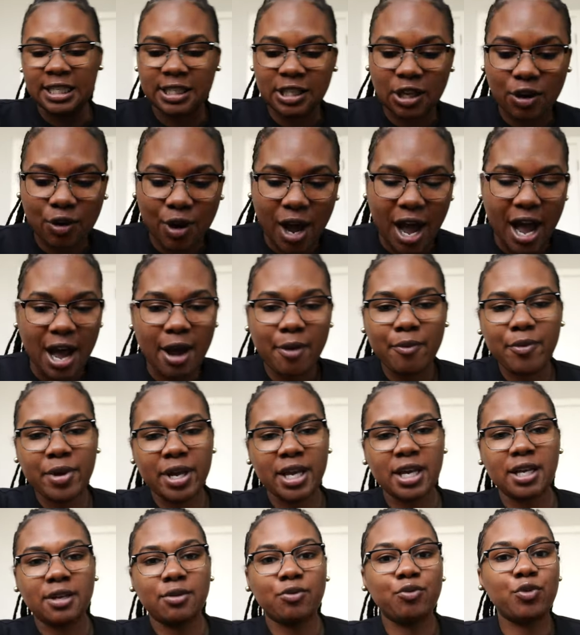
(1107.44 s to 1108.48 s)
So I
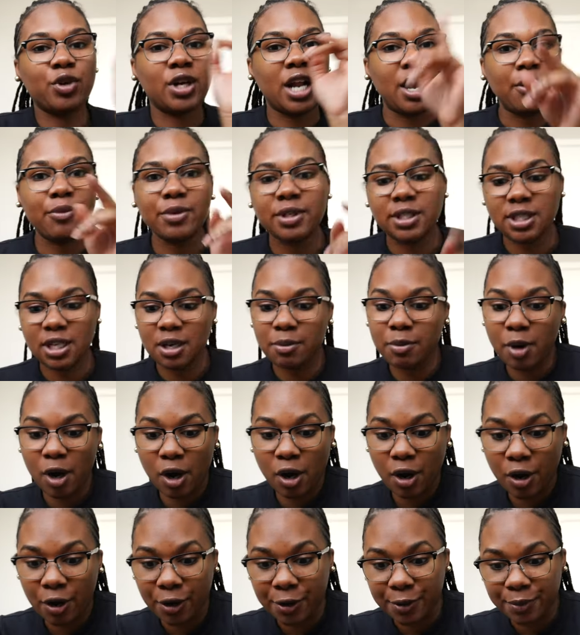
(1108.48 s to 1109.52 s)
went, when I went to the
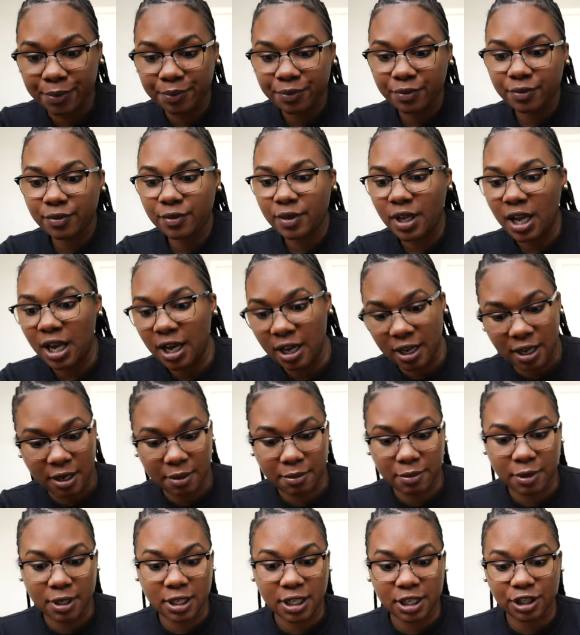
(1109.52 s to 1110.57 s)
mall,
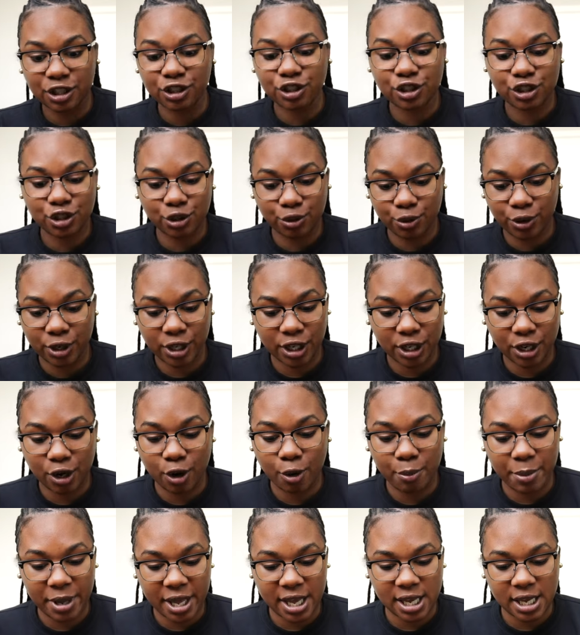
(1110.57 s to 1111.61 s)
um, the short, go
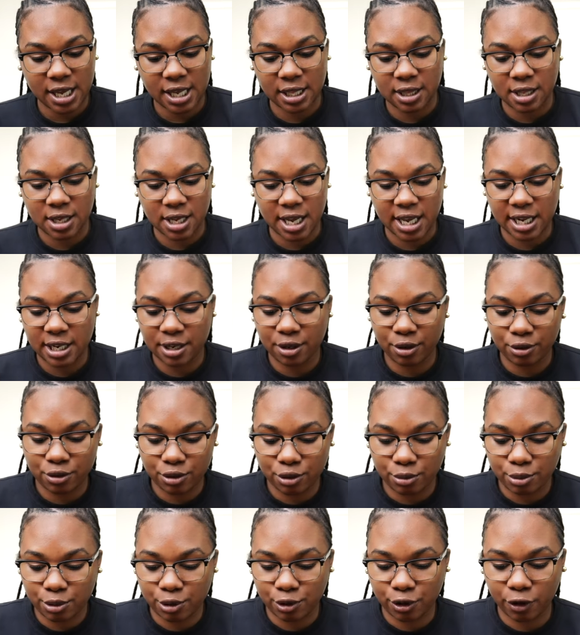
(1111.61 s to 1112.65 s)
back and look at the
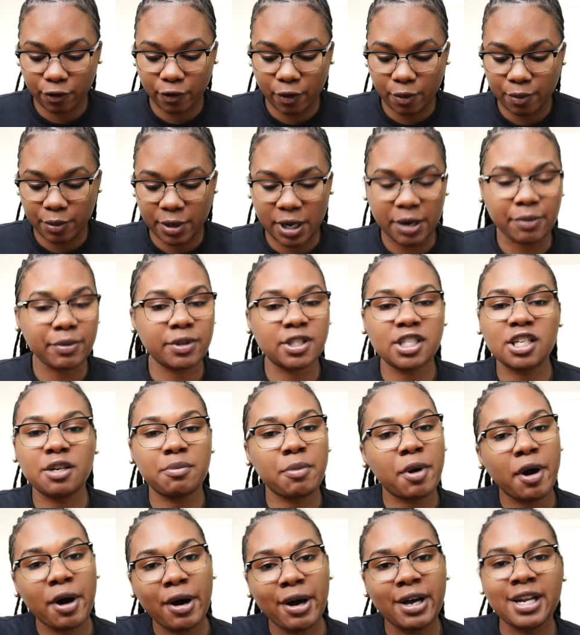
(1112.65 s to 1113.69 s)
YouTube short from when I went to the
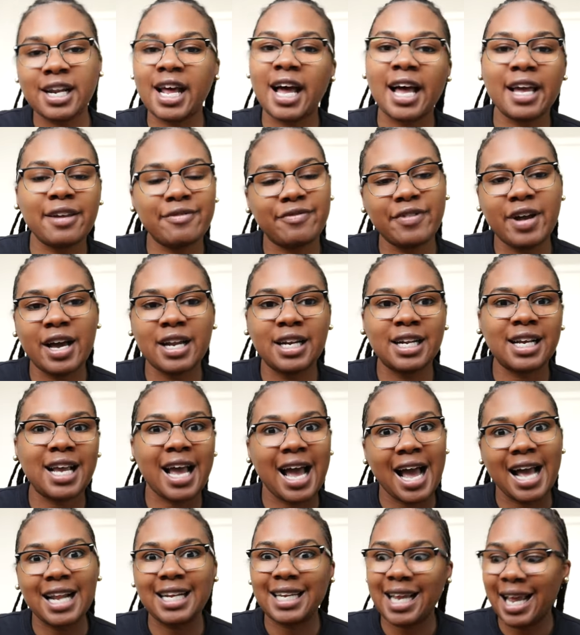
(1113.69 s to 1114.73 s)
mall and I ain't found a
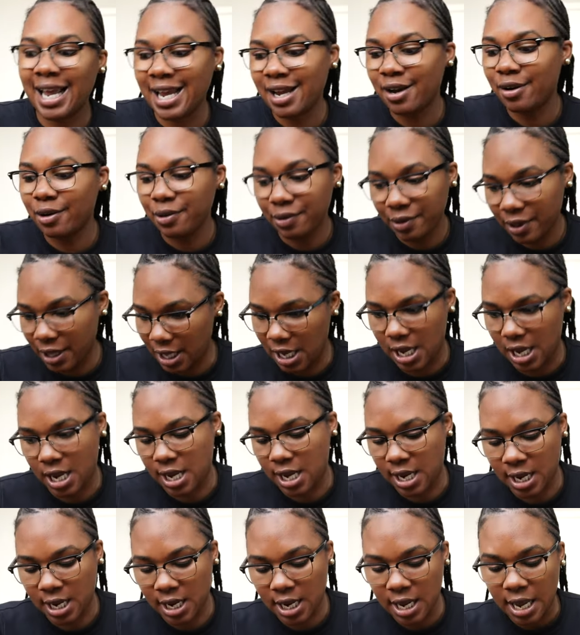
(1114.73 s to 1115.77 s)
goddamn old
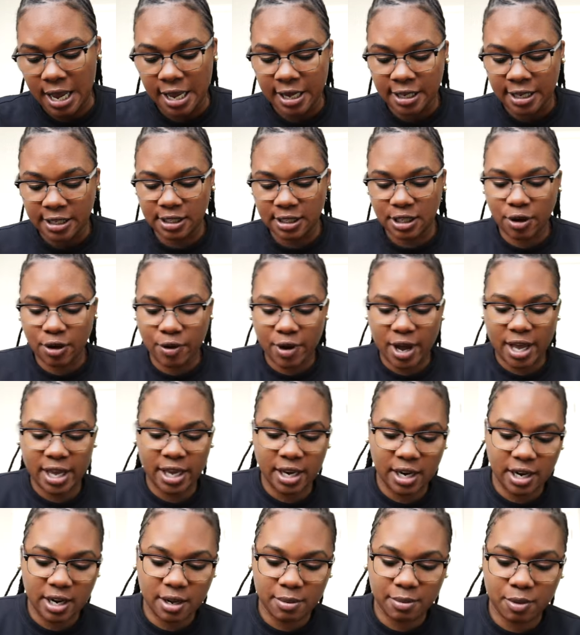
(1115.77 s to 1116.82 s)
thing. So I
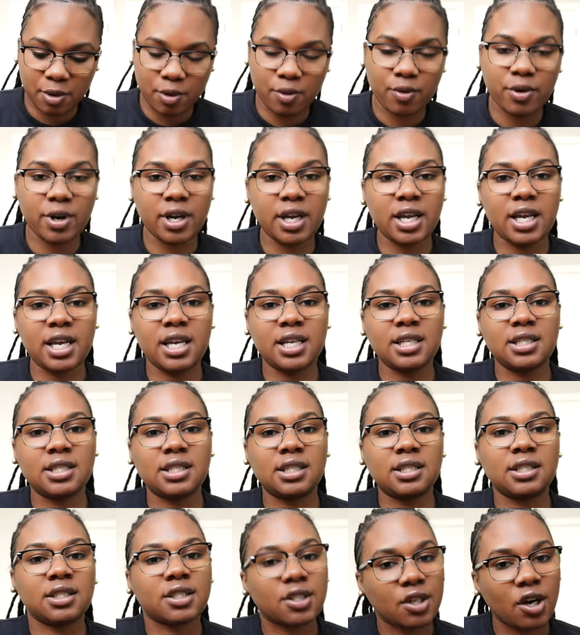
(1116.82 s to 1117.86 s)
ended up going
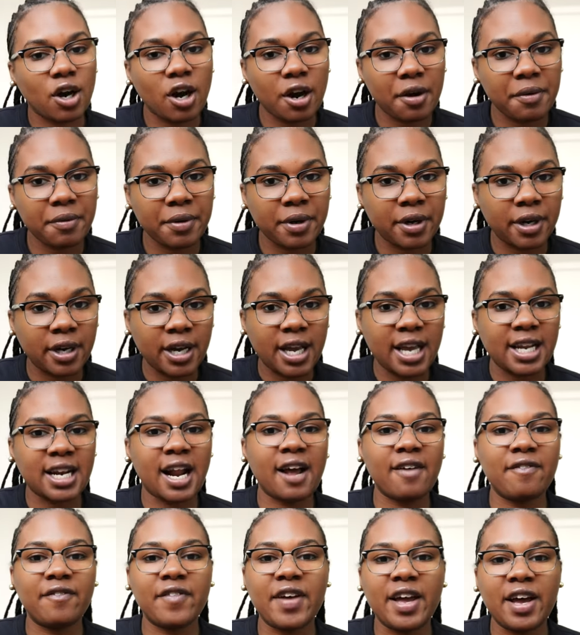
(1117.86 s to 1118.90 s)
into Zara and I
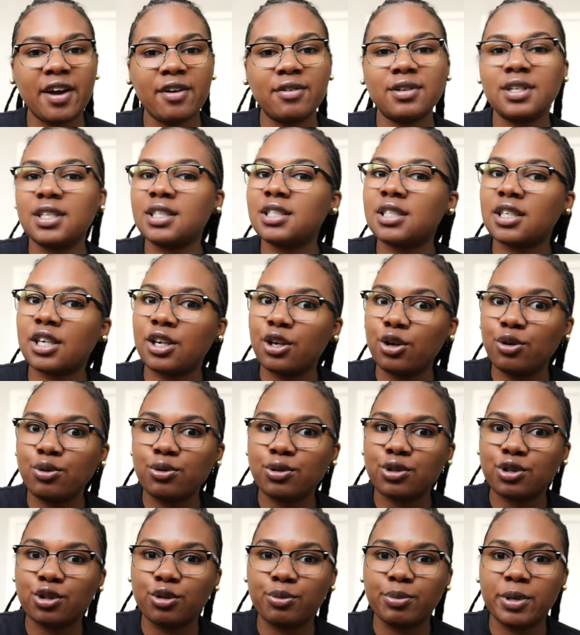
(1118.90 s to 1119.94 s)
found this cute
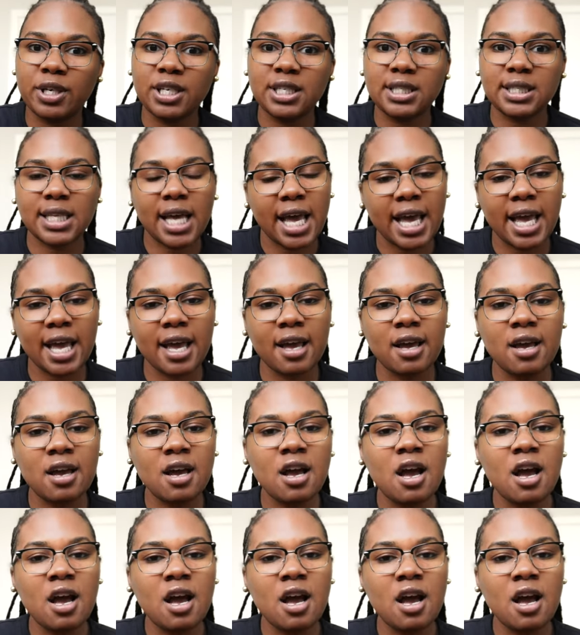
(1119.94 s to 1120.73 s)
two-piece set.